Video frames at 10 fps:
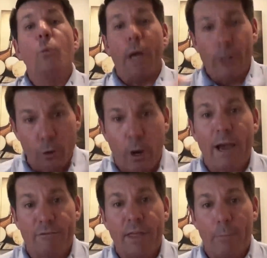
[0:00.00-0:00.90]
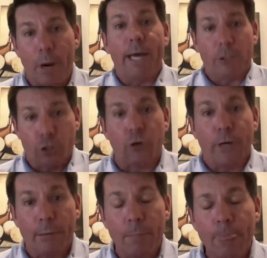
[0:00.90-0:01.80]
when you have that buying
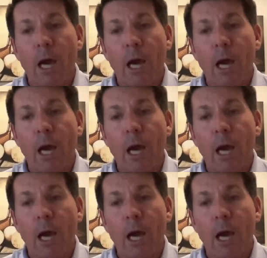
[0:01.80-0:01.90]
journey.